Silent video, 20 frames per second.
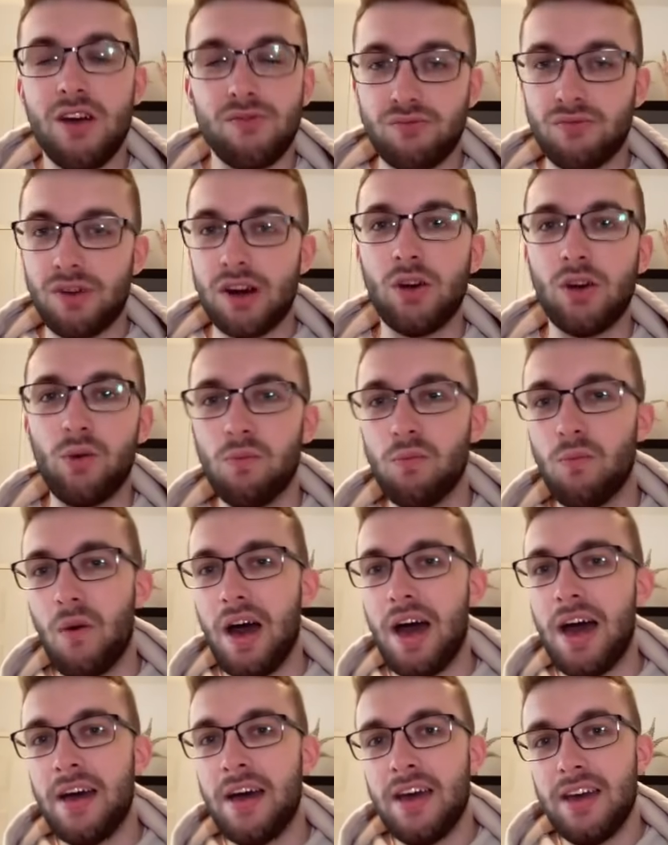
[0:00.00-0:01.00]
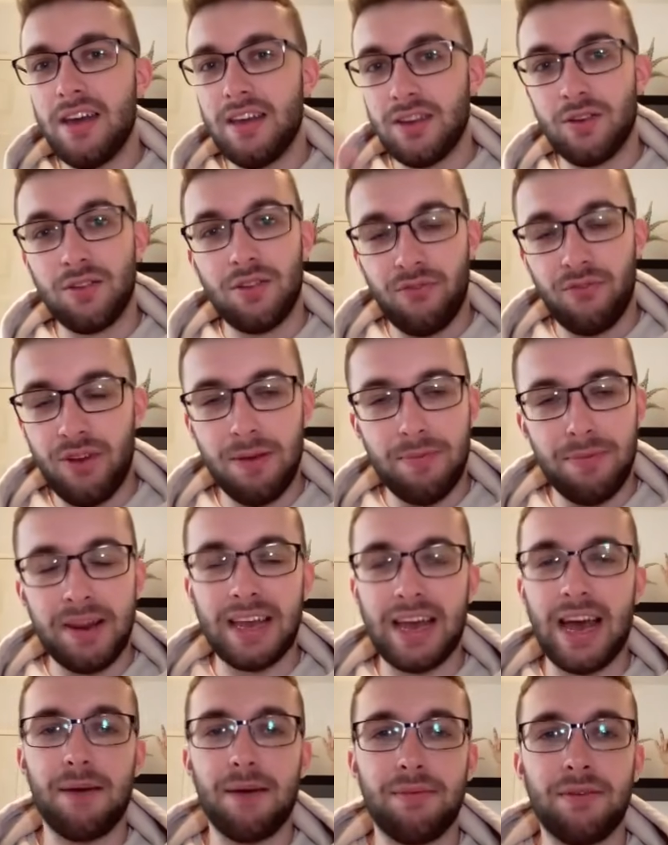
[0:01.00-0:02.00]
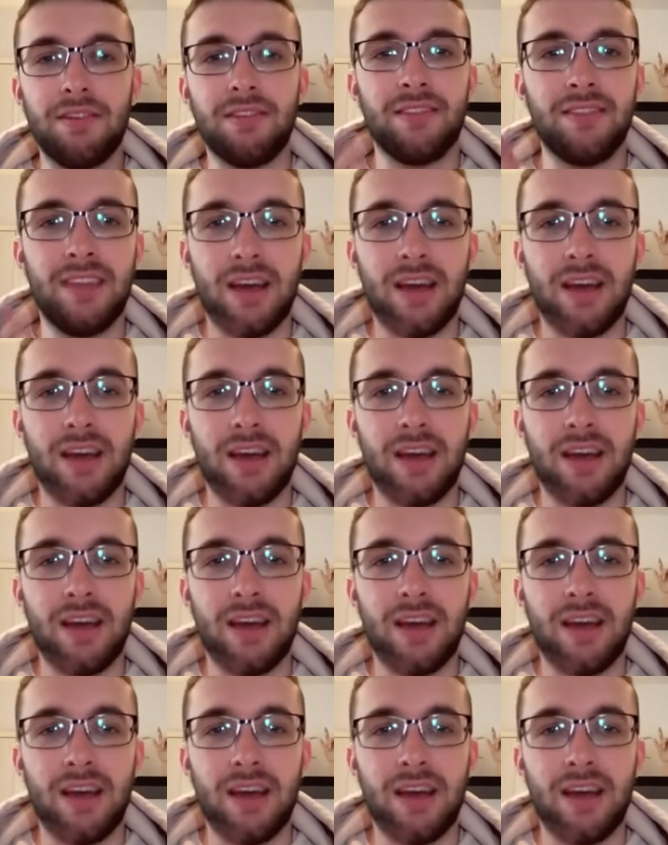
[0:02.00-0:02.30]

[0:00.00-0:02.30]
realm where you know the flipping happens,